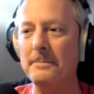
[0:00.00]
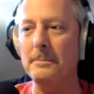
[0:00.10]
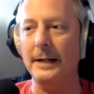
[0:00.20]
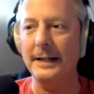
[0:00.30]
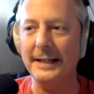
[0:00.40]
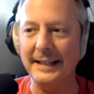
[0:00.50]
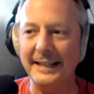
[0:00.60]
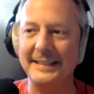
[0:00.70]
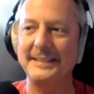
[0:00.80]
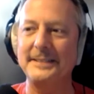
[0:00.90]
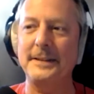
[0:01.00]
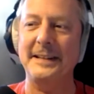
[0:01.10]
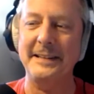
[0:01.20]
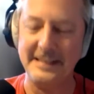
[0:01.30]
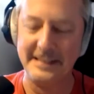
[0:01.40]
I have a
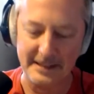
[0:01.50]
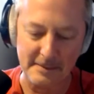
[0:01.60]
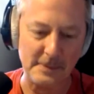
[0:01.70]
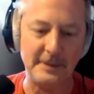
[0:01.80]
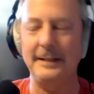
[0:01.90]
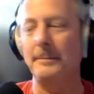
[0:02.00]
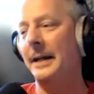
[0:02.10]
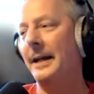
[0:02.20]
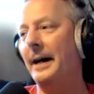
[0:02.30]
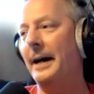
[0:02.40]
number in mind.